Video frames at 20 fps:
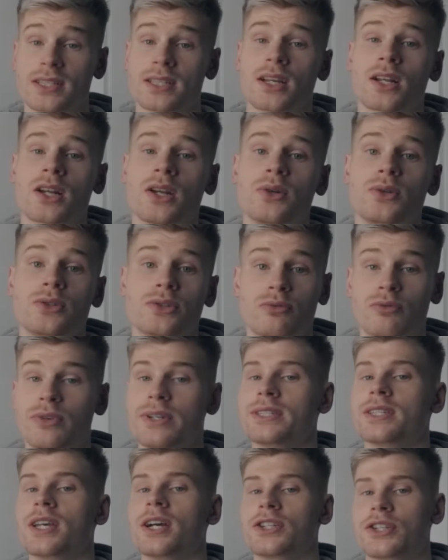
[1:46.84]
includes
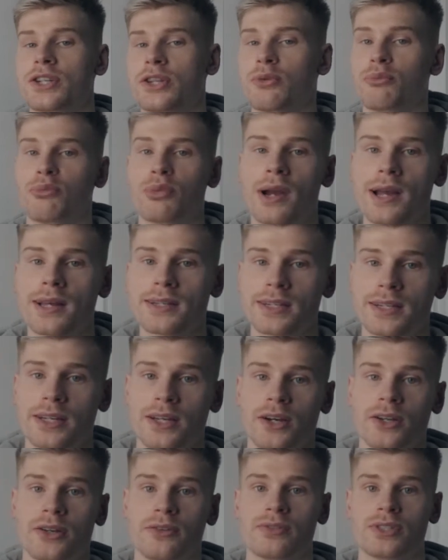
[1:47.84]
researching the brand and
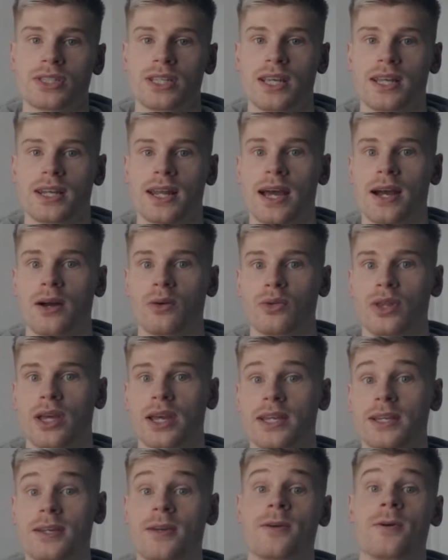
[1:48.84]
kind of seeing how
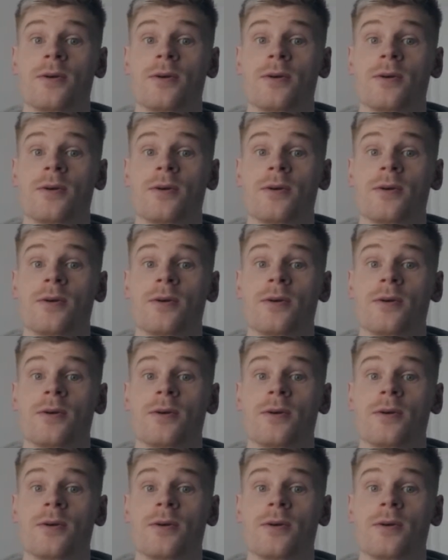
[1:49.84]
they